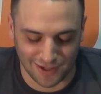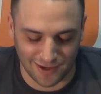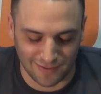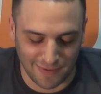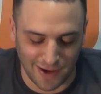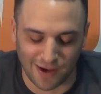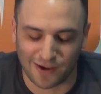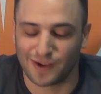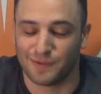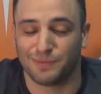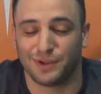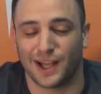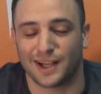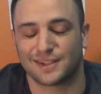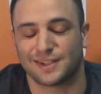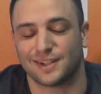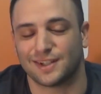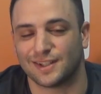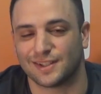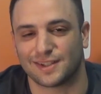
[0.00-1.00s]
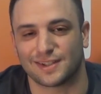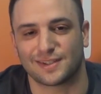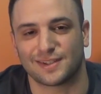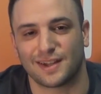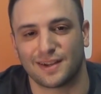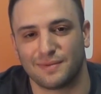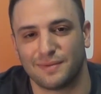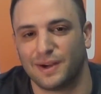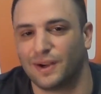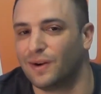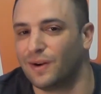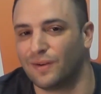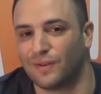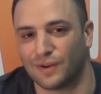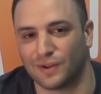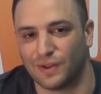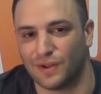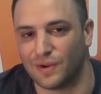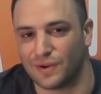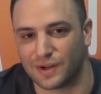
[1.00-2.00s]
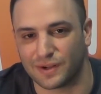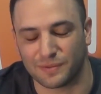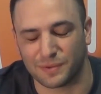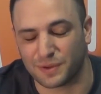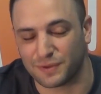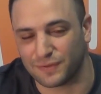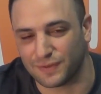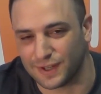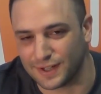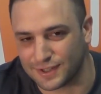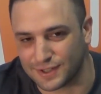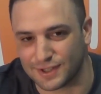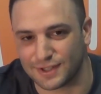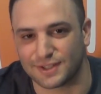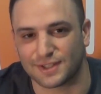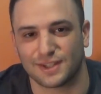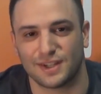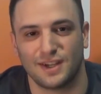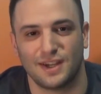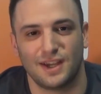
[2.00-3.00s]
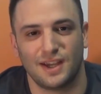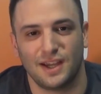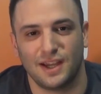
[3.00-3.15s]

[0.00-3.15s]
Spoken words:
about complexities, it's not about overloading with features.